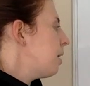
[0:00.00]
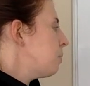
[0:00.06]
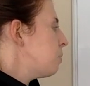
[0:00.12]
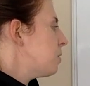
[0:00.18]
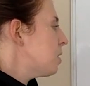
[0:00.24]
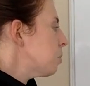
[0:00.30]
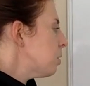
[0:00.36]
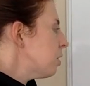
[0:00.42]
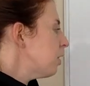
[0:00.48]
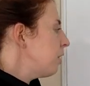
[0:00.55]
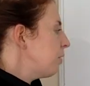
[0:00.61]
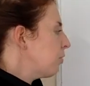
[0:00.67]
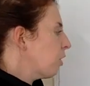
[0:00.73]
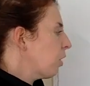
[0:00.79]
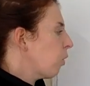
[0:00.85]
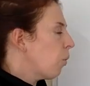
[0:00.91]
Similarly
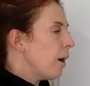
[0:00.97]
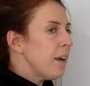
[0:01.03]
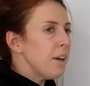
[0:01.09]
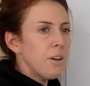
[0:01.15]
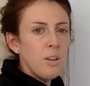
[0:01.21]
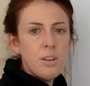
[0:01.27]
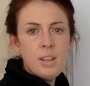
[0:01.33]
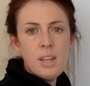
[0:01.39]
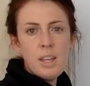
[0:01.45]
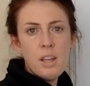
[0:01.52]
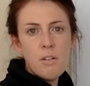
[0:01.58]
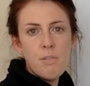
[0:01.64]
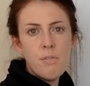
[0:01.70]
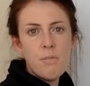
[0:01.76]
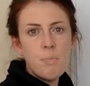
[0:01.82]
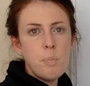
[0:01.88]
for quail,
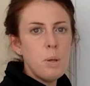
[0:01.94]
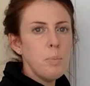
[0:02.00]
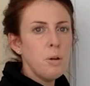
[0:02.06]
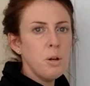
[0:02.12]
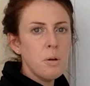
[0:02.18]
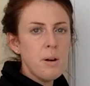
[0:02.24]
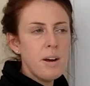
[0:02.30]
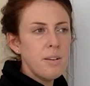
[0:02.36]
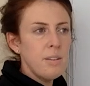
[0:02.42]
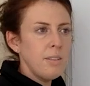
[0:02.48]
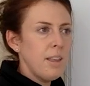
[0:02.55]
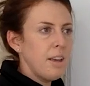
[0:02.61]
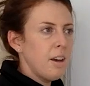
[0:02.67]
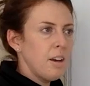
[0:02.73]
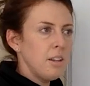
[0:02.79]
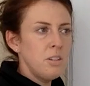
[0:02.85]
if people go out and
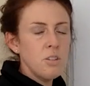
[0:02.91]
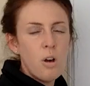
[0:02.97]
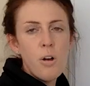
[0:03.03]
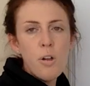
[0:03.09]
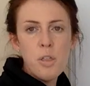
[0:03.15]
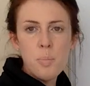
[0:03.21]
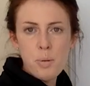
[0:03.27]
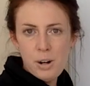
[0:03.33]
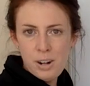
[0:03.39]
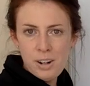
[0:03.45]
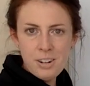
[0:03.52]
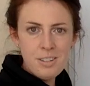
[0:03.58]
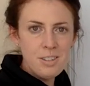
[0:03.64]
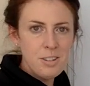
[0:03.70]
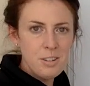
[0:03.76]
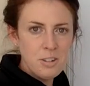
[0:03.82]
hunt all the
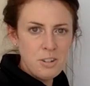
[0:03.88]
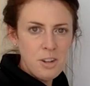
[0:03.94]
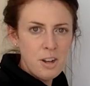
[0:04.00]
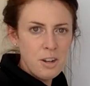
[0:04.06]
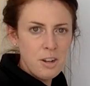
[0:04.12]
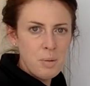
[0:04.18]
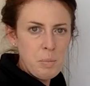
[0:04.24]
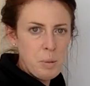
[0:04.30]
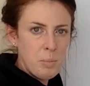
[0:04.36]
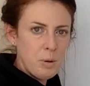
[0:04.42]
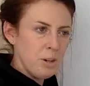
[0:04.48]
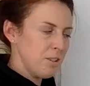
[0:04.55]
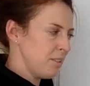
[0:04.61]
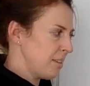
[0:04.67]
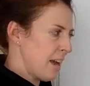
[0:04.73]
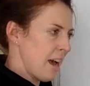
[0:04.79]
birds, there's not going to be
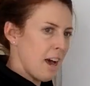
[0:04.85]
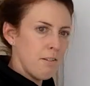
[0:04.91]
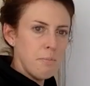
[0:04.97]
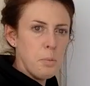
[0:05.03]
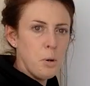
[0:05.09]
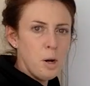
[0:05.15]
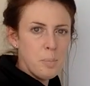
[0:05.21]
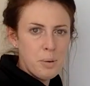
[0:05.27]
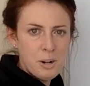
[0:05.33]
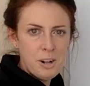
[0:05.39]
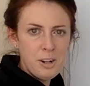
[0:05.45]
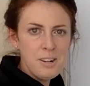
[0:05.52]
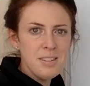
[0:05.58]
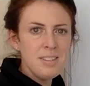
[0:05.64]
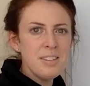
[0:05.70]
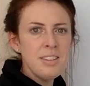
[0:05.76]
birds to have more
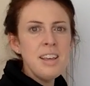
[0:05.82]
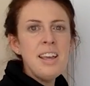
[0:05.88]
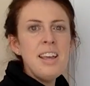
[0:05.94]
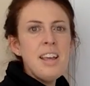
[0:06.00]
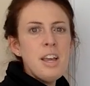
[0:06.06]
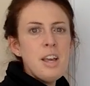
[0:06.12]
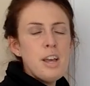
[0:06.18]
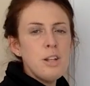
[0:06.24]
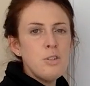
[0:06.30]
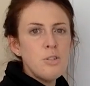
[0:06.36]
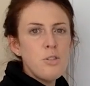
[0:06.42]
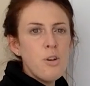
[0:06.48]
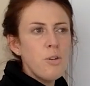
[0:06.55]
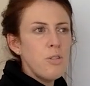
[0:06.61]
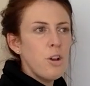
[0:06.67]
birds, and so